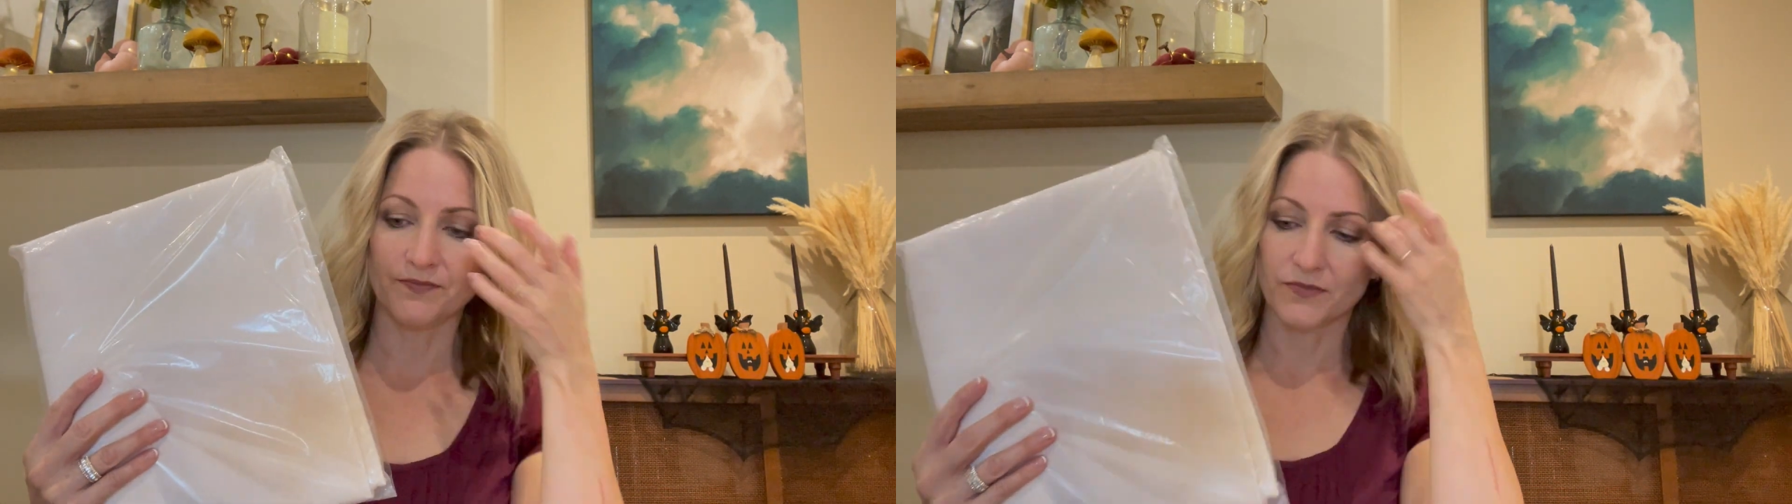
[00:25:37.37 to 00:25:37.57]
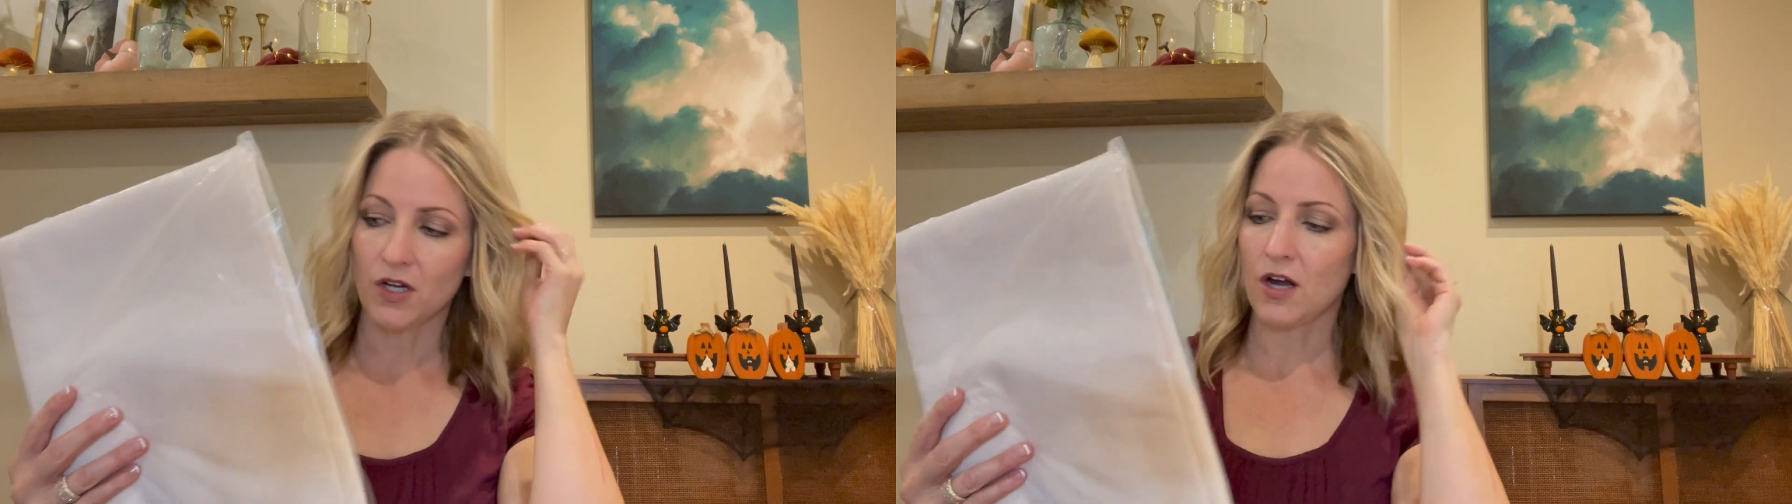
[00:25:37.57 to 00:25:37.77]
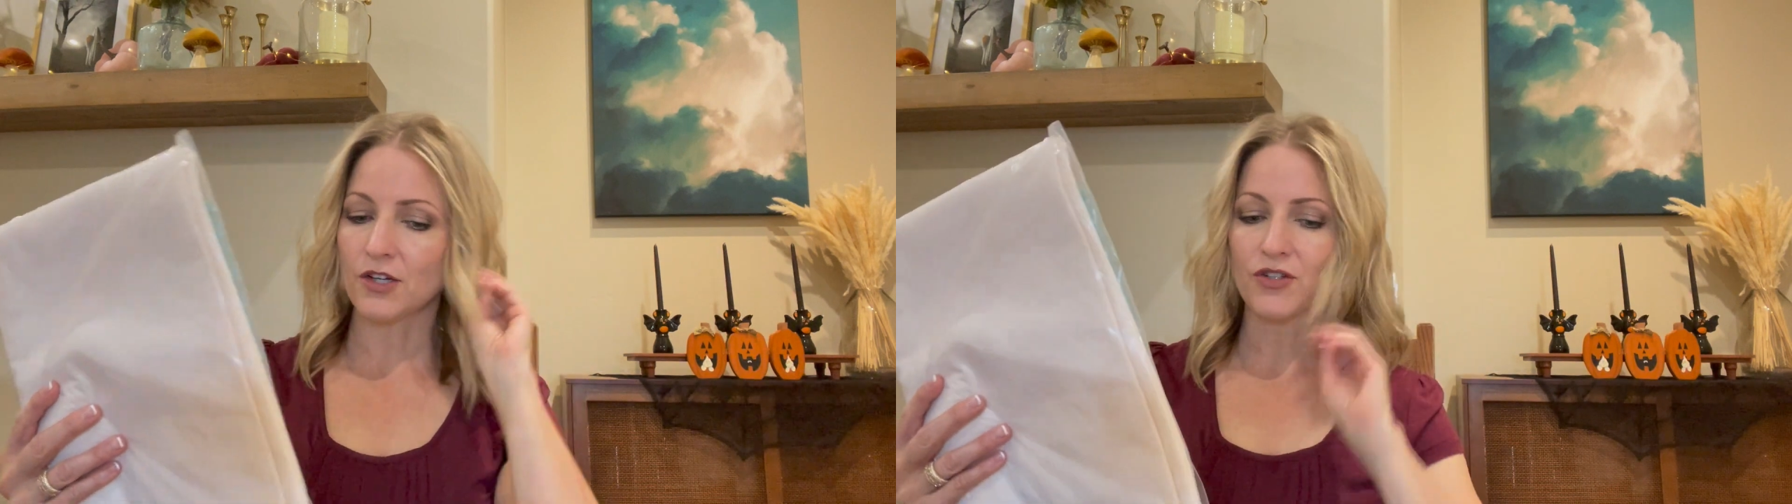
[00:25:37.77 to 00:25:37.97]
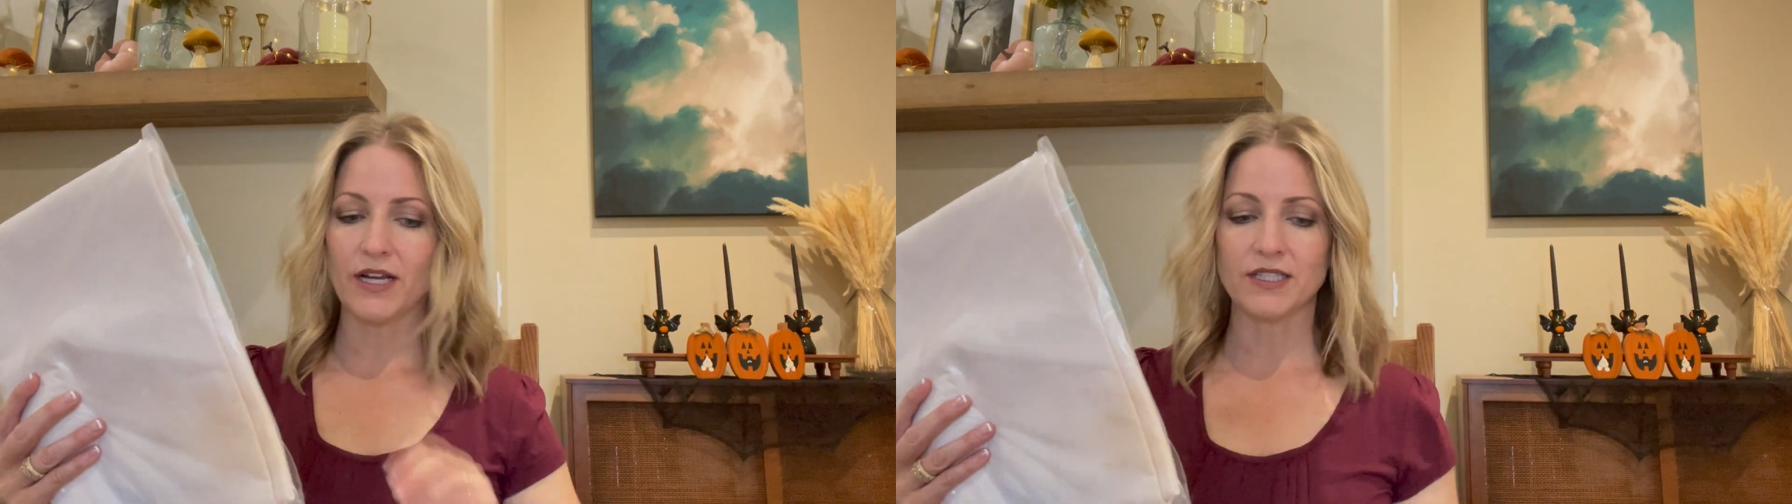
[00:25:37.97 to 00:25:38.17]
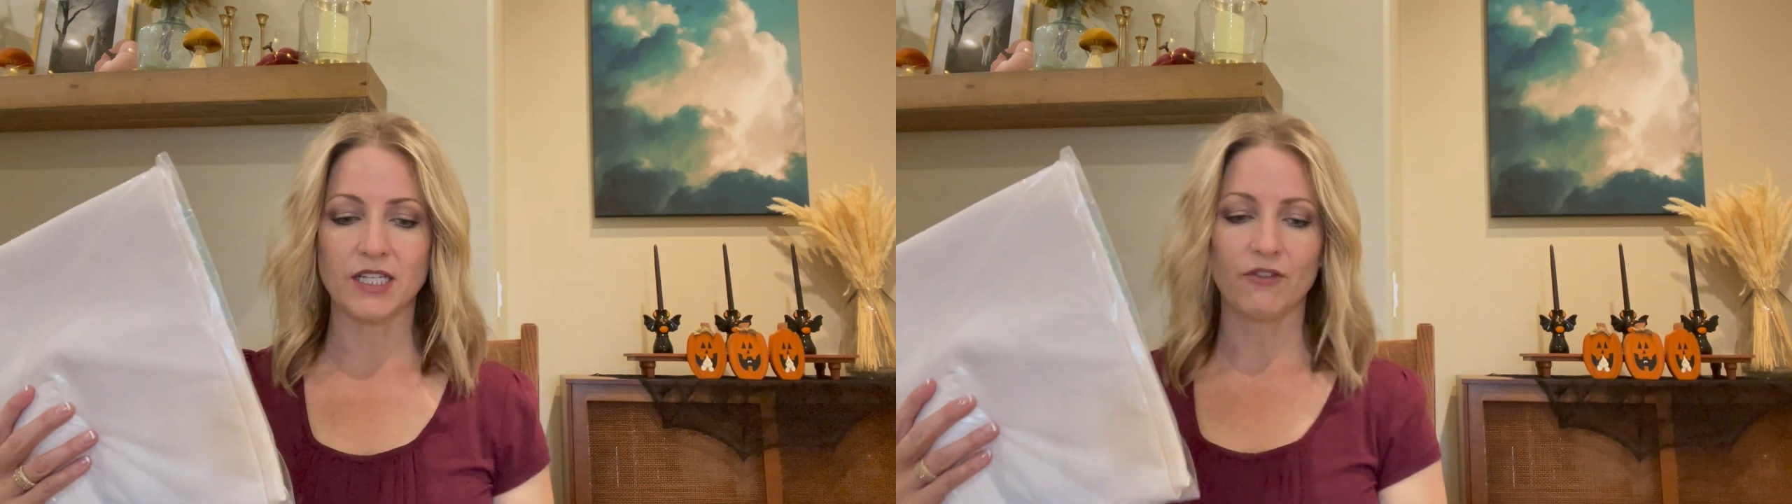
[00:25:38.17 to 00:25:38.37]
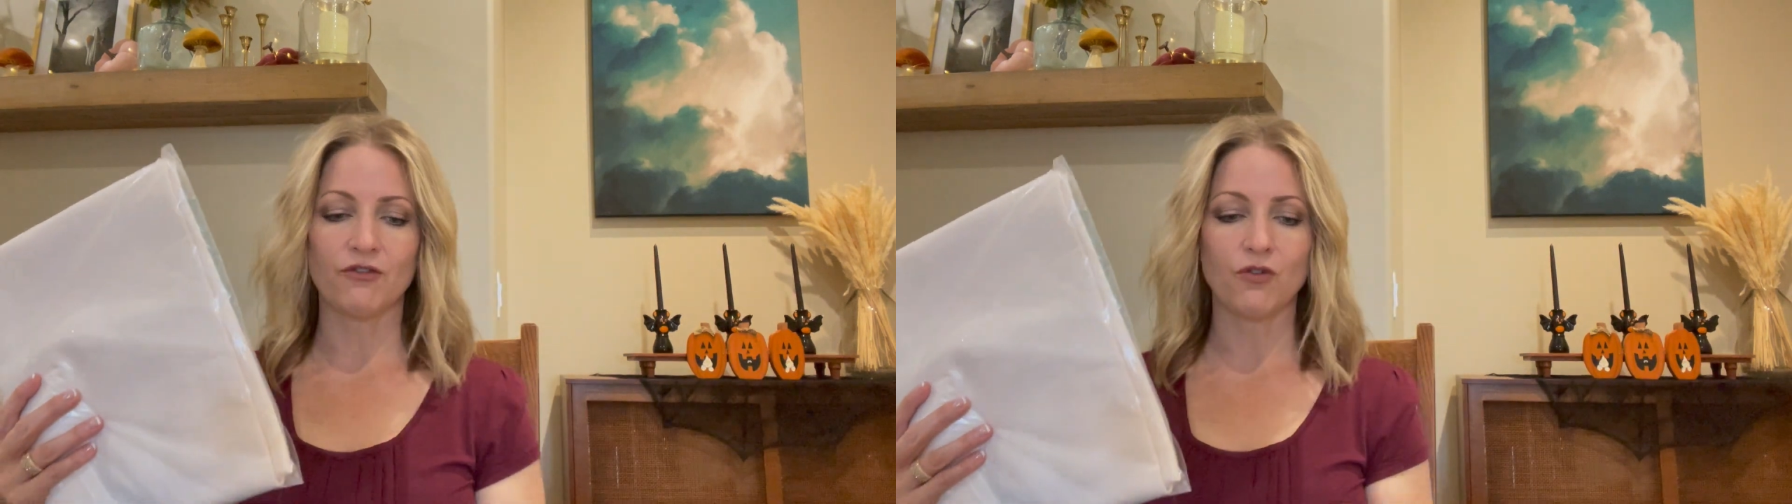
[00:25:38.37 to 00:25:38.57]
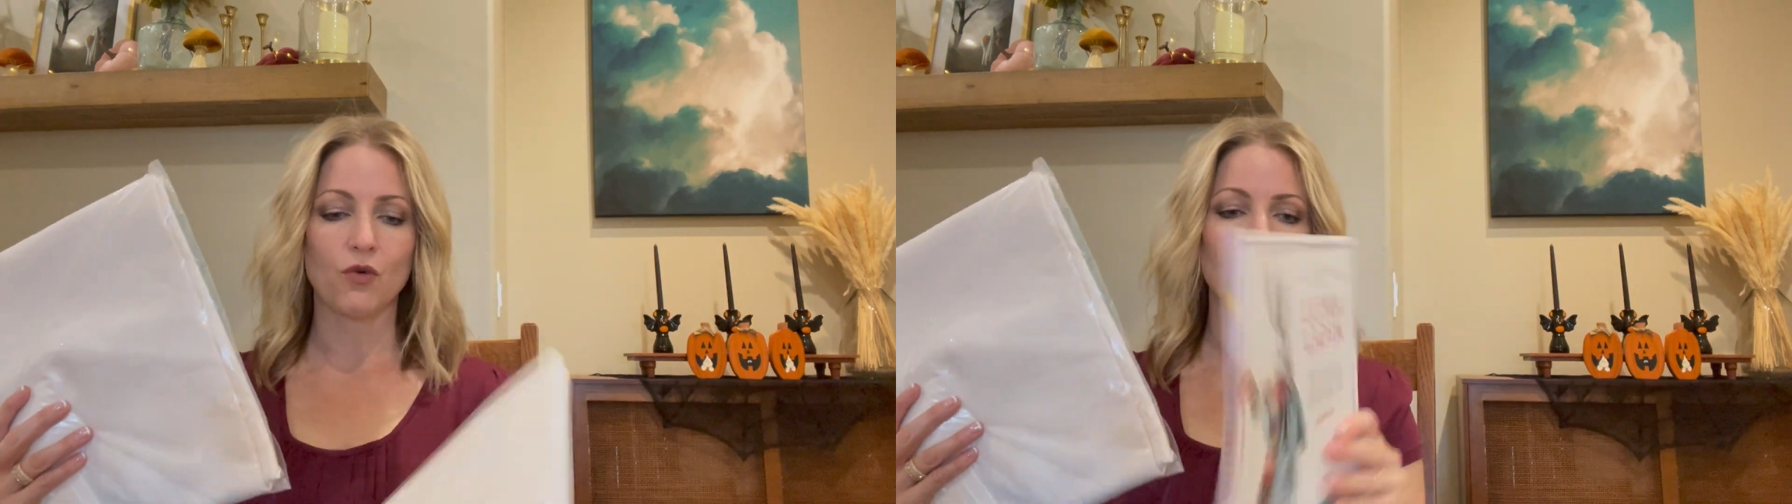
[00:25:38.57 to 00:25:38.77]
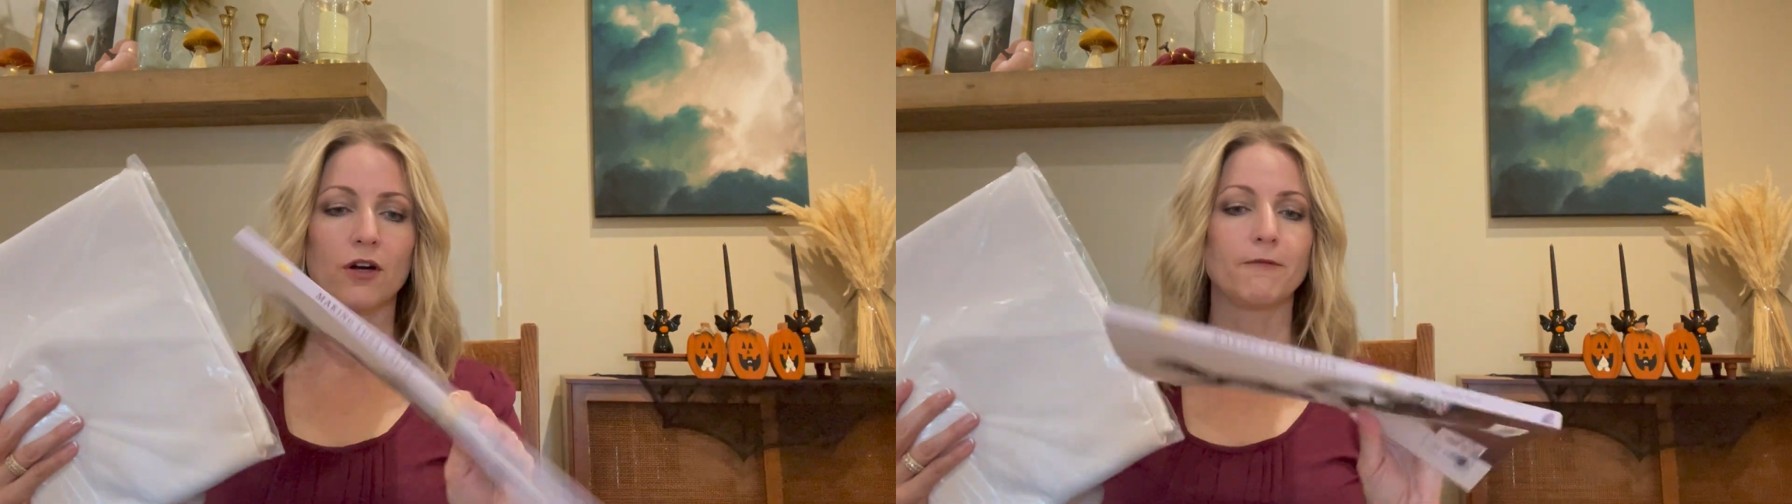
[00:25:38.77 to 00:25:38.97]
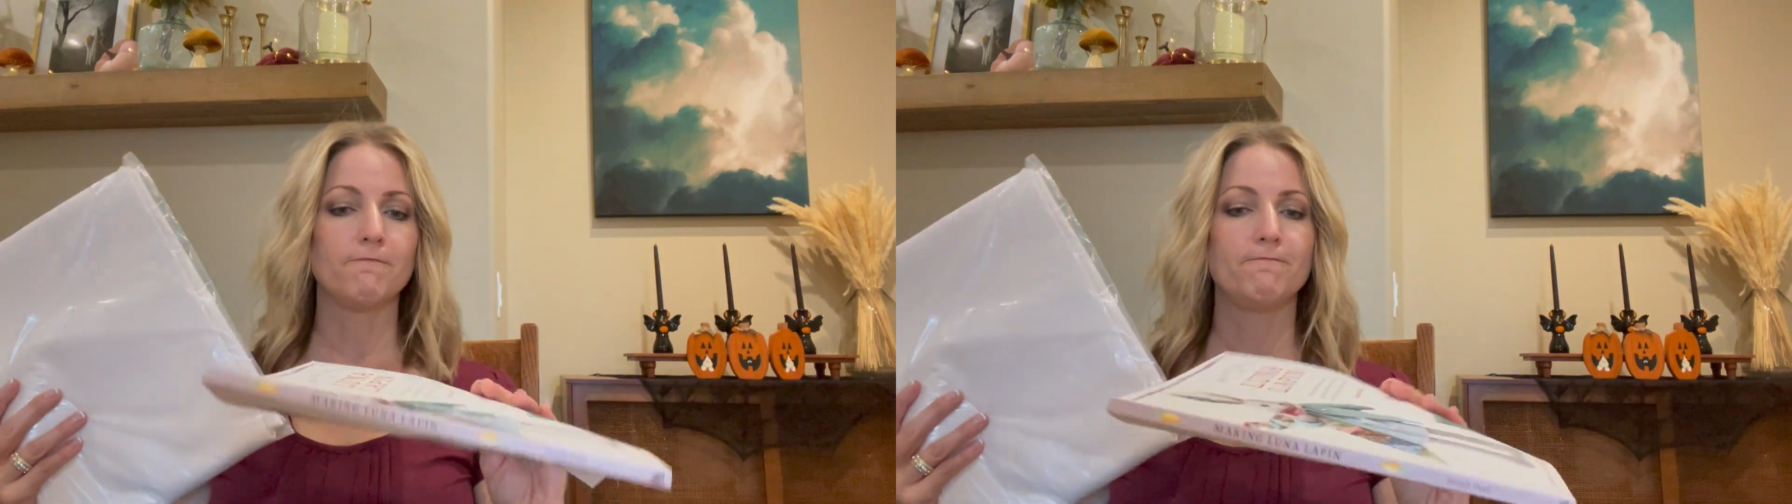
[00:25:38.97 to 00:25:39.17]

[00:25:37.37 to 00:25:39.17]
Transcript: contrasting for